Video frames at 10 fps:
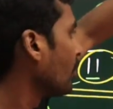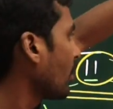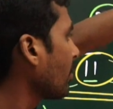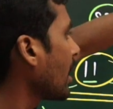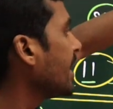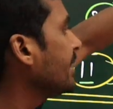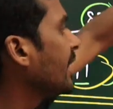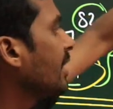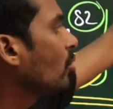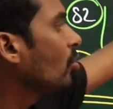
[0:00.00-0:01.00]
From
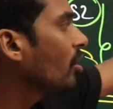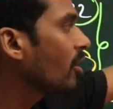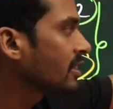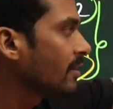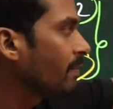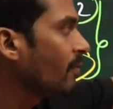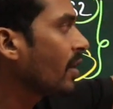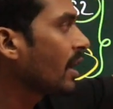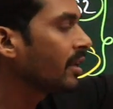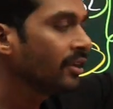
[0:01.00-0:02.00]
82 you are
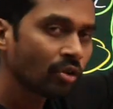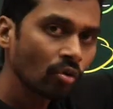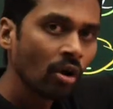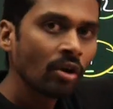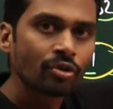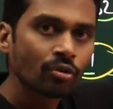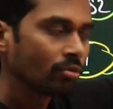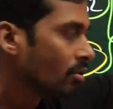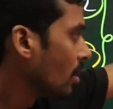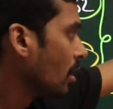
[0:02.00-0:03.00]
simplifying into
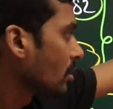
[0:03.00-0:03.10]
2.